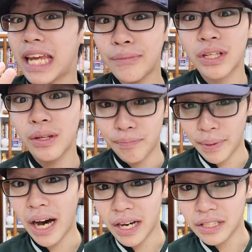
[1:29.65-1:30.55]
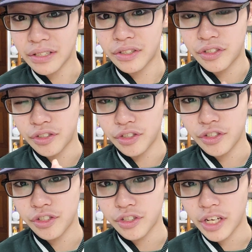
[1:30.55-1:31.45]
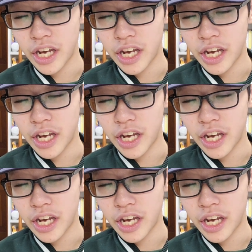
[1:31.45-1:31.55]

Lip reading: chemical bonds,